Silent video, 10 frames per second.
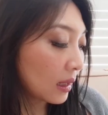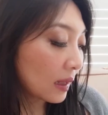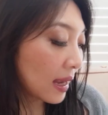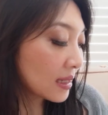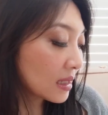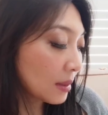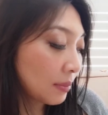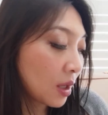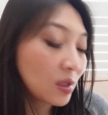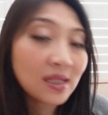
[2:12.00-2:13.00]
It lasts
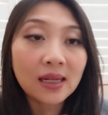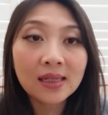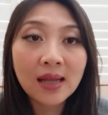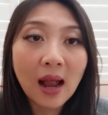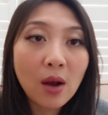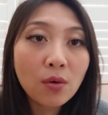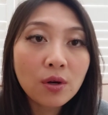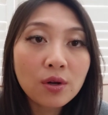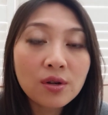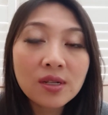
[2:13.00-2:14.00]
about six
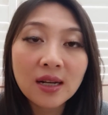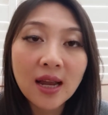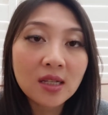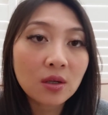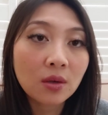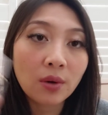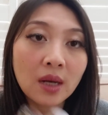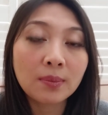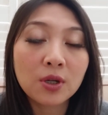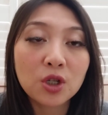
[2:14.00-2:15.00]
hours, it has
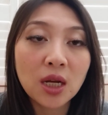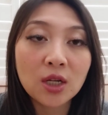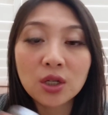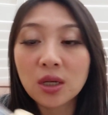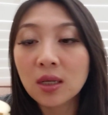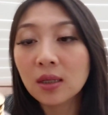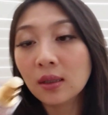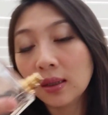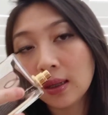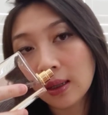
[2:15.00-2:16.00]
great
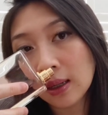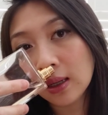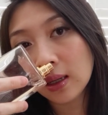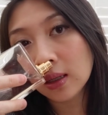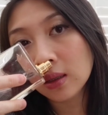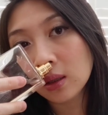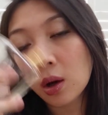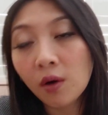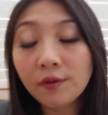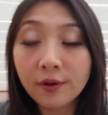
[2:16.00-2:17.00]
projection.
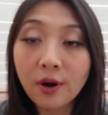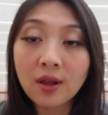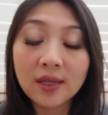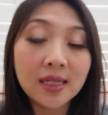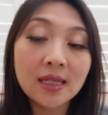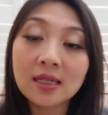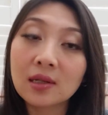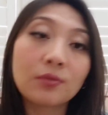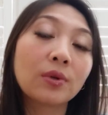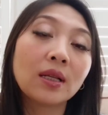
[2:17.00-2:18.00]
Overall, this is
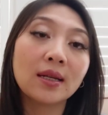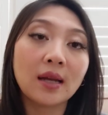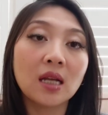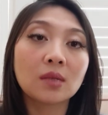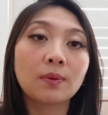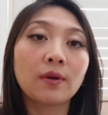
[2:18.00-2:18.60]
a really nice